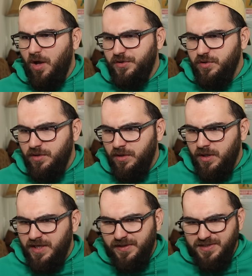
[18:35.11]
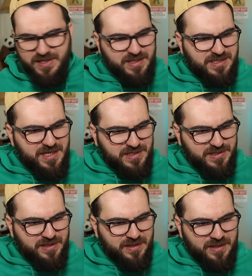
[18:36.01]
on? Do he doesn't
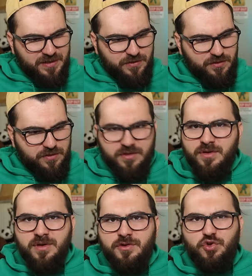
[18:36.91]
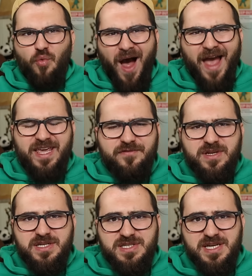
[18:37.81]
exist. Do, do I
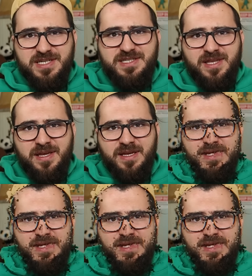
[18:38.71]
even exist?